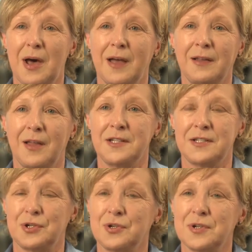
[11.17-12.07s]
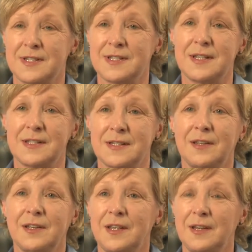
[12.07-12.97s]
I like to cook
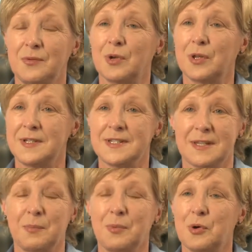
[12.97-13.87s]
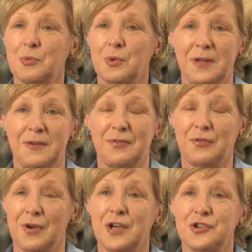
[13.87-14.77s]
seasonally, really simple, really
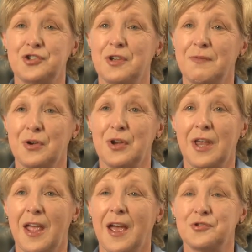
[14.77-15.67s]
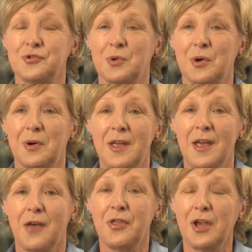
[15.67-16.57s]
fresh, and very casual.
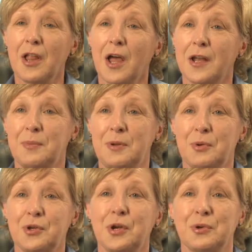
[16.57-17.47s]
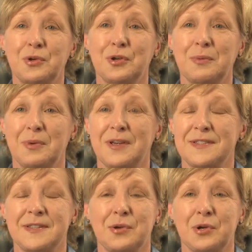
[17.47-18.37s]
I think a lot of people don't cook
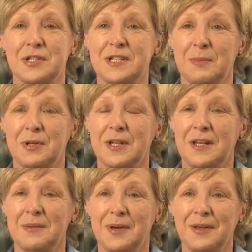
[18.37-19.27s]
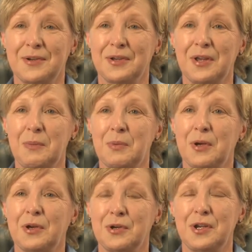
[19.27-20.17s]
because they're intimidated by cooking,
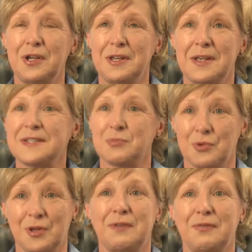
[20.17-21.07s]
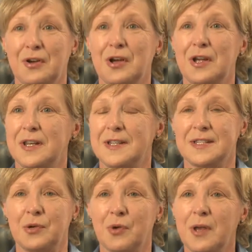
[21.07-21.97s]
but cooking is really fun.
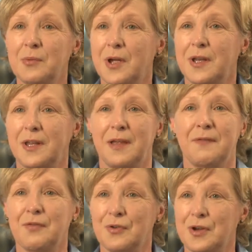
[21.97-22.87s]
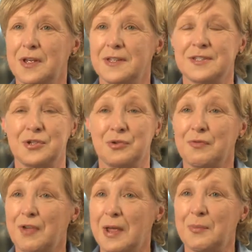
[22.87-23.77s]
It's a great way to get friends and
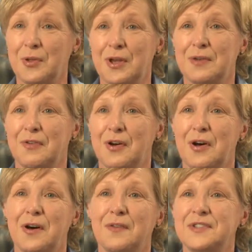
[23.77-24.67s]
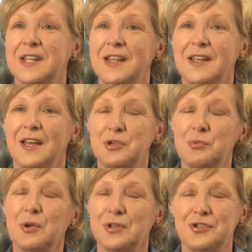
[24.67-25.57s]
your family involved, and
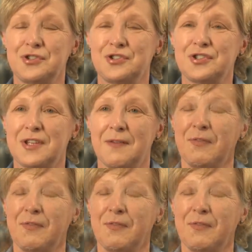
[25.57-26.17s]
you really should just have